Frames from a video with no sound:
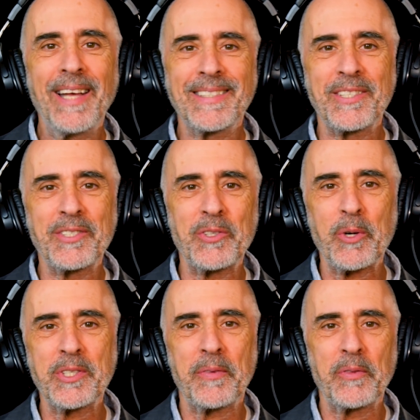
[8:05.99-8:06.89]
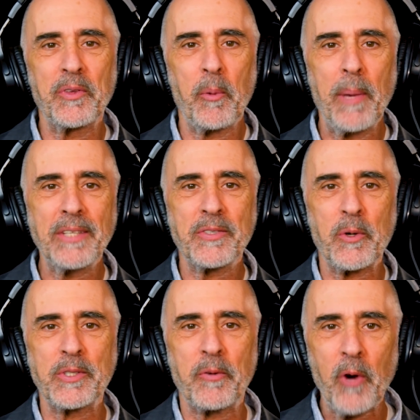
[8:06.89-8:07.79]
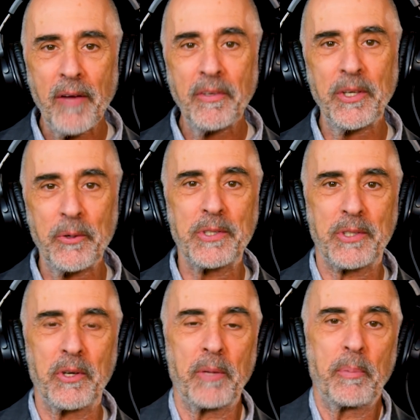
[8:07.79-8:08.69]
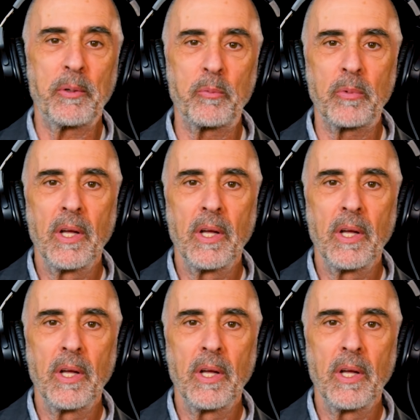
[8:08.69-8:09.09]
as their main source of revenue is going to be,